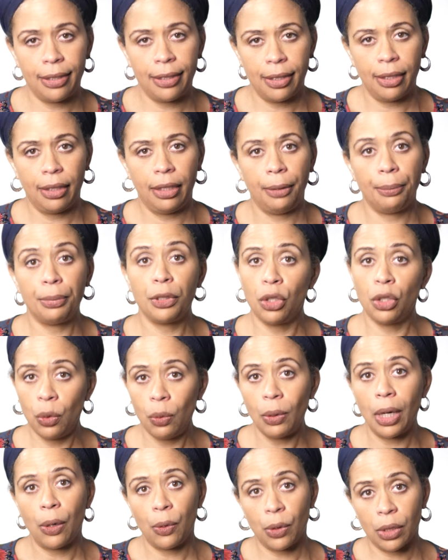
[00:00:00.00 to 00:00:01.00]
sleep
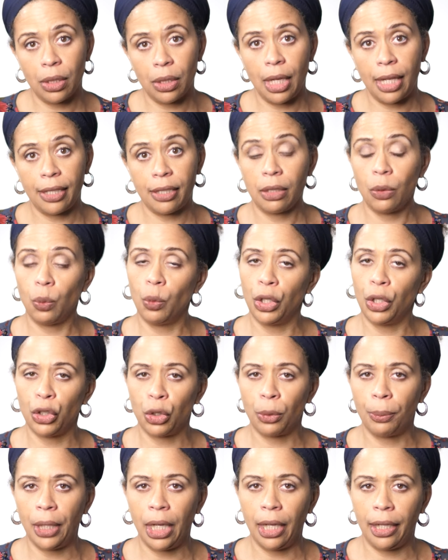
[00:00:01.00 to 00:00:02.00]
two hours less than what
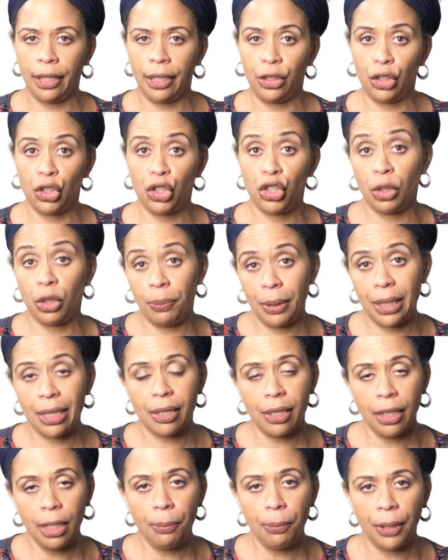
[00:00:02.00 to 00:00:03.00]
your body should be
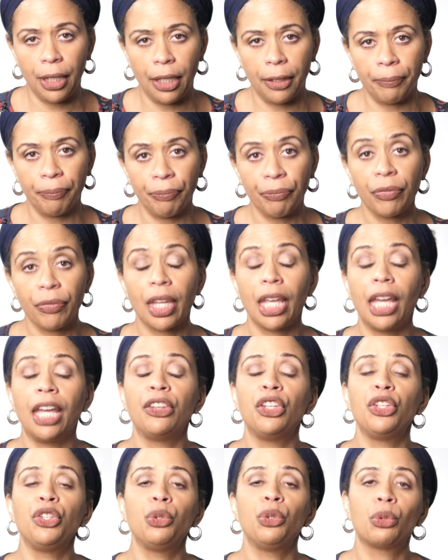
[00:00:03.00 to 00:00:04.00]
sleeping,
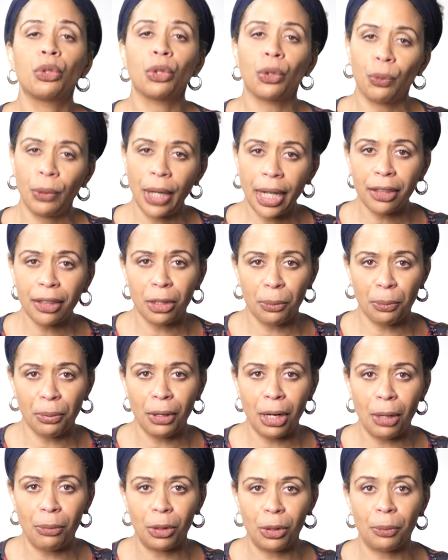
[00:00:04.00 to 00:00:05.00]
and then you correct the
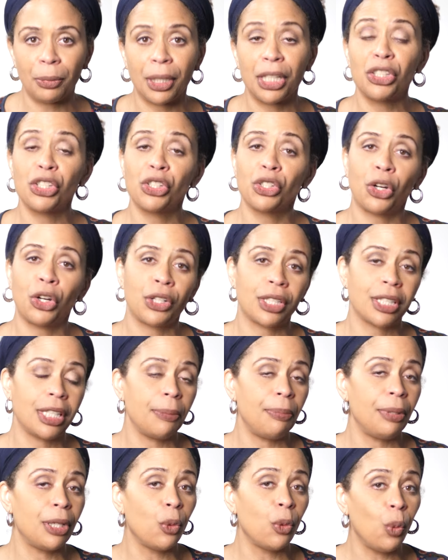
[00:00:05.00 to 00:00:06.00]
problem and start
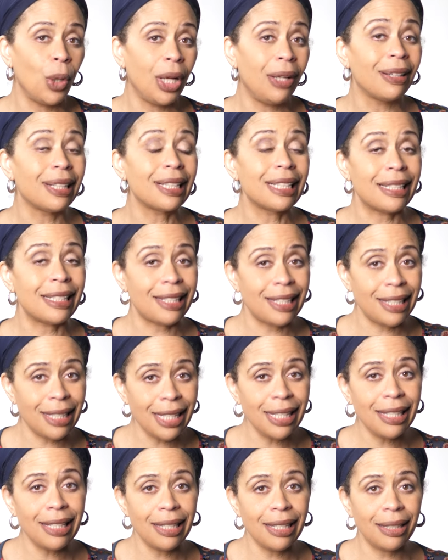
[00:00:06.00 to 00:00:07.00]
sleeping well
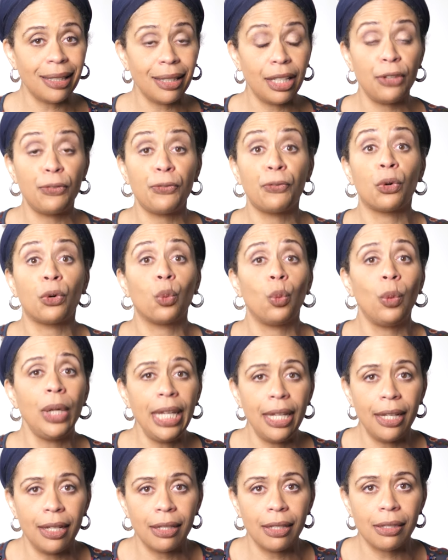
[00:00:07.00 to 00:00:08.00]
consistently for
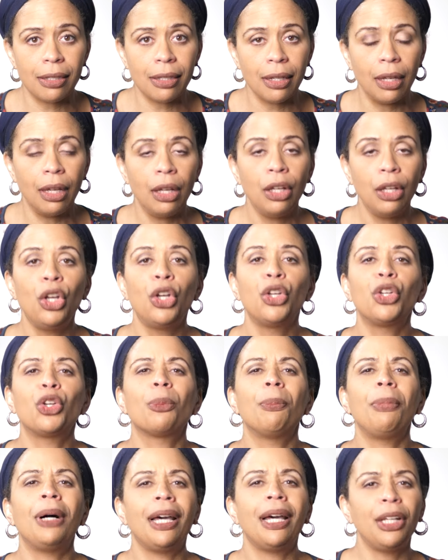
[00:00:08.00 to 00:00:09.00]
weeks, your
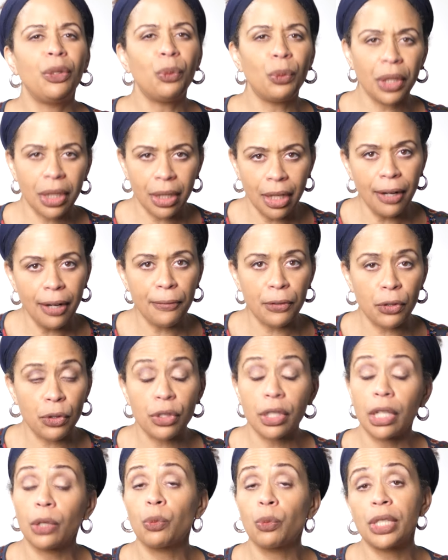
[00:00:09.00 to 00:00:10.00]
body
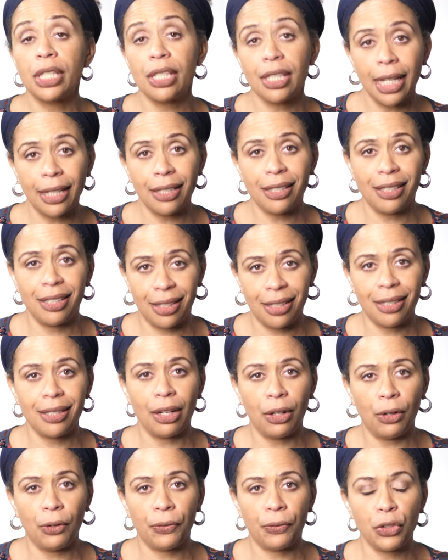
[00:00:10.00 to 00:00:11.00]
recovers and resets
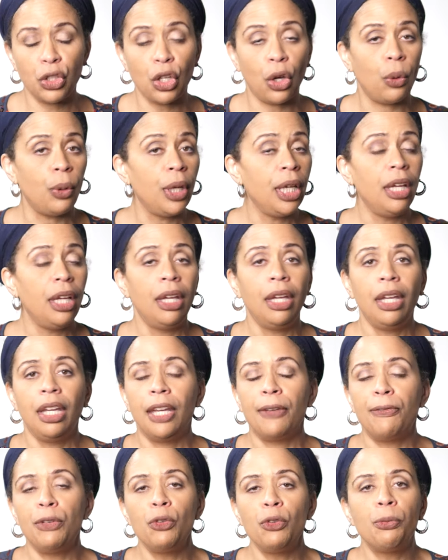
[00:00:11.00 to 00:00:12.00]
itself. So
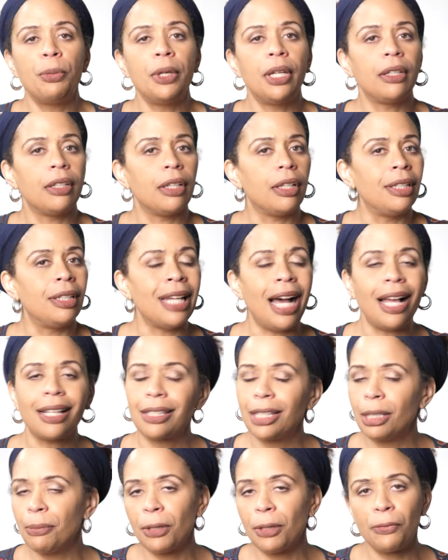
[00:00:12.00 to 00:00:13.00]
if you've been not
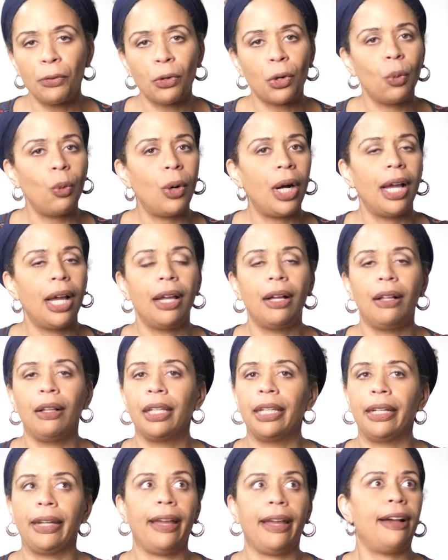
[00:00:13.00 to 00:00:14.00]
sleeping for a while
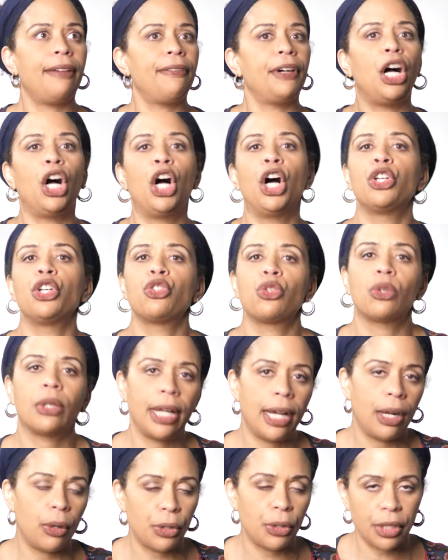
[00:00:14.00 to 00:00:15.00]
and have 100
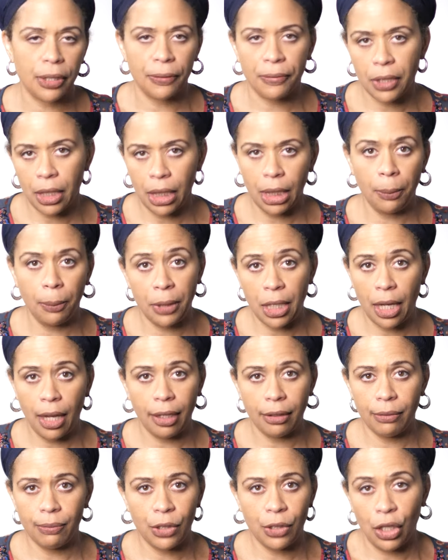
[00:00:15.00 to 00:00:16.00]
hours of sleep
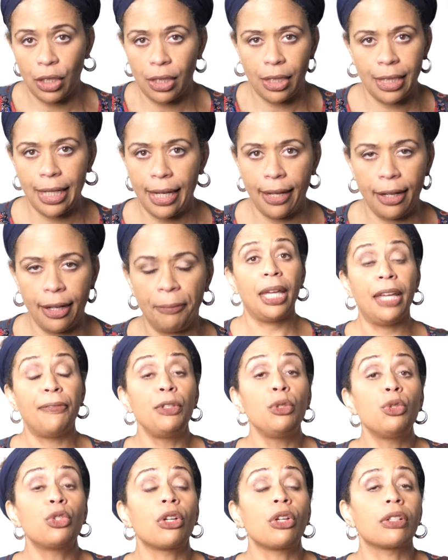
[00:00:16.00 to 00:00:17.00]
debt, just say, if
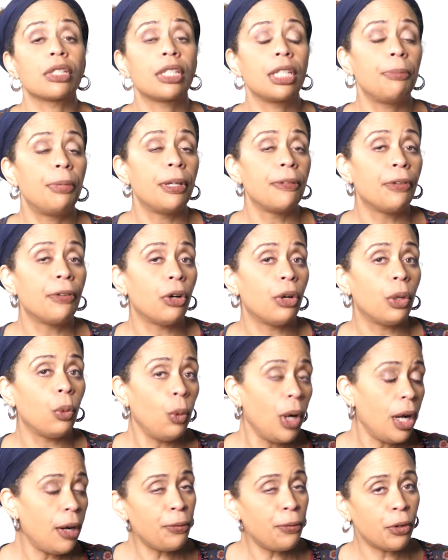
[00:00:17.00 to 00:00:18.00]
you start sleeping very
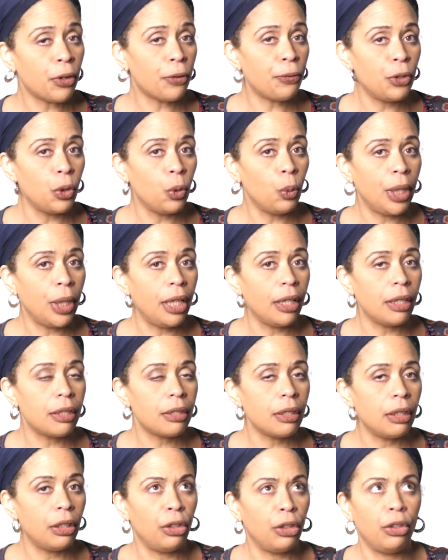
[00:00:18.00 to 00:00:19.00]
well for a few
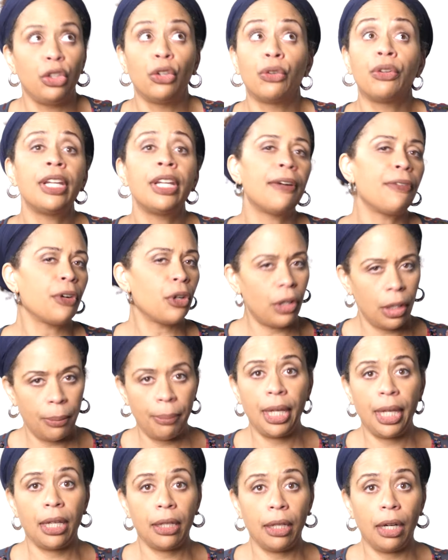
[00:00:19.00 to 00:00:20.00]
weeks, you're never going to
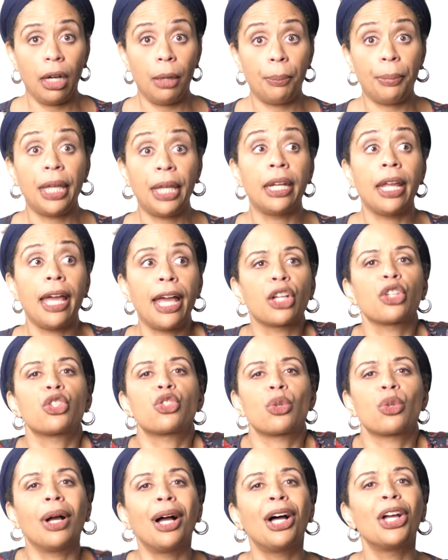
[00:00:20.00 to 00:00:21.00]
make up an
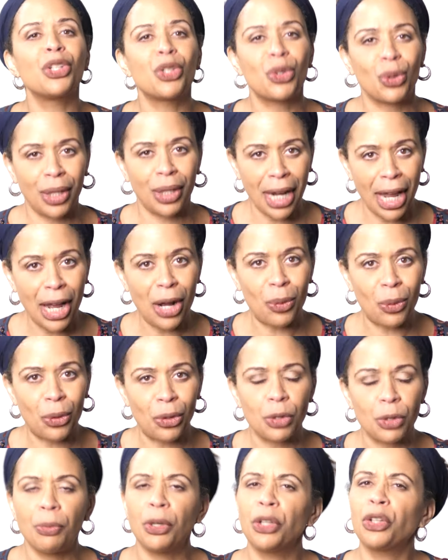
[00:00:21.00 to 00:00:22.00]
extra 100
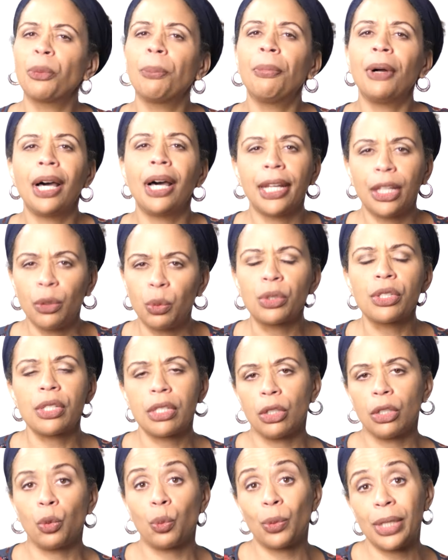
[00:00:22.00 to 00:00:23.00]
hours, but your body will
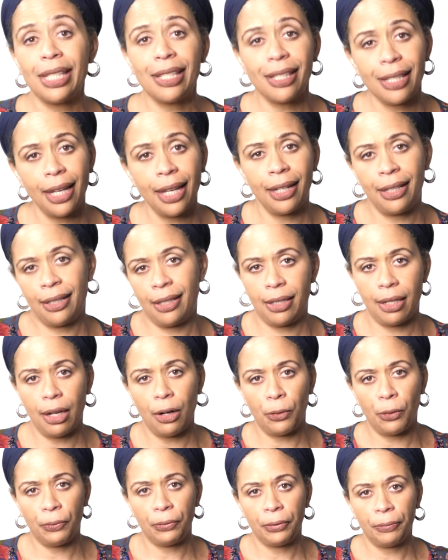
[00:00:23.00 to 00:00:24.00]
still reset
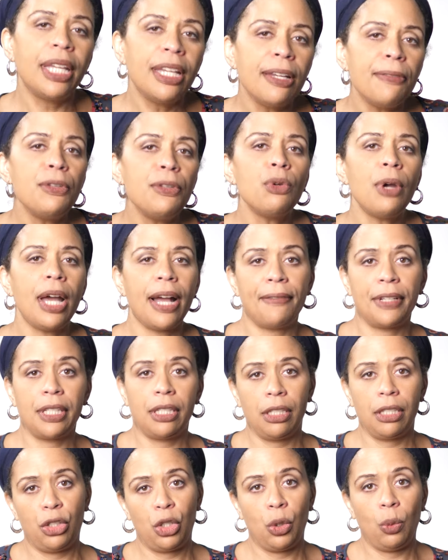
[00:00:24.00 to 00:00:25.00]
itself. If you have a
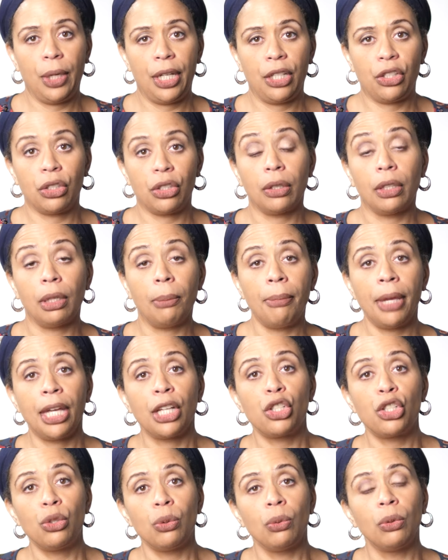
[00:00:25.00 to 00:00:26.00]
situation that
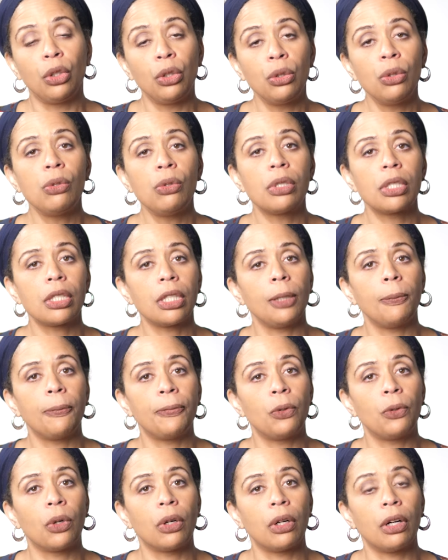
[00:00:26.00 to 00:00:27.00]
makes you lose sleep
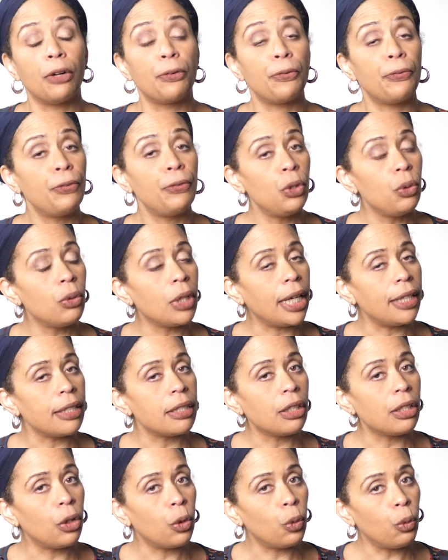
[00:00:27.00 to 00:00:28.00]
for a few
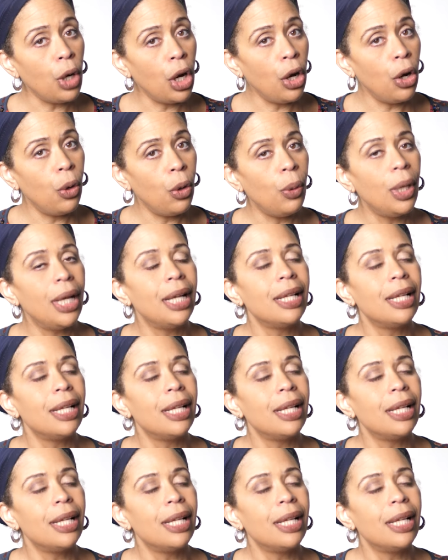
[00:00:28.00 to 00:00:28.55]
nights in a row,